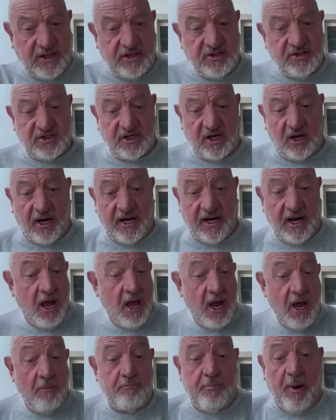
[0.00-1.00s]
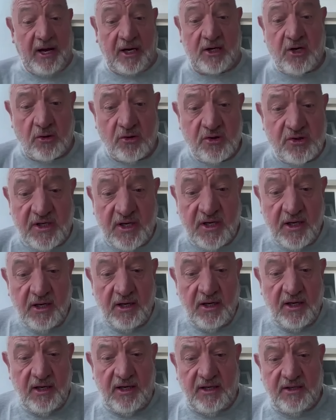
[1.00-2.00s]
inside. But of course,
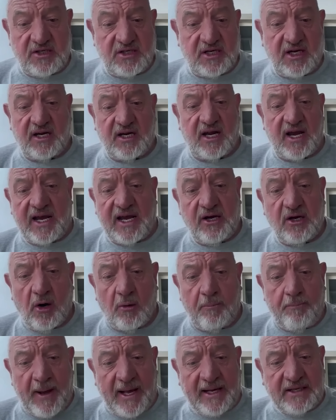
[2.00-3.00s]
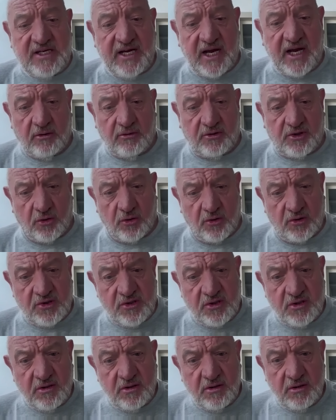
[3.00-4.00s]
instead of that, you've got patio
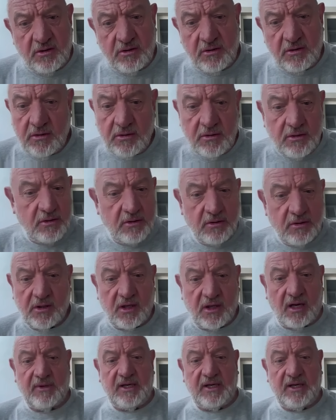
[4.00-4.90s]
doors. I